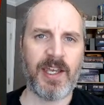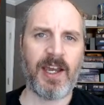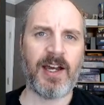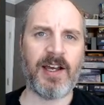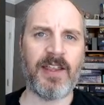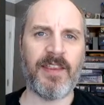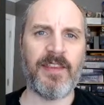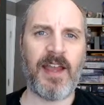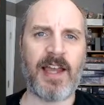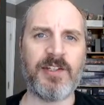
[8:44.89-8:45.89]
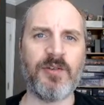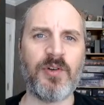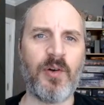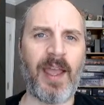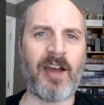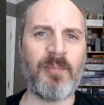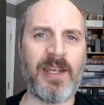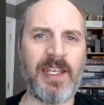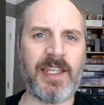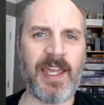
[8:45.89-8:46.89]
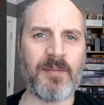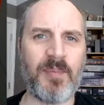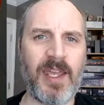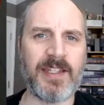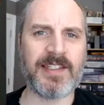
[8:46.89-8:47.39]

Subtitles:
I don't know how many campaign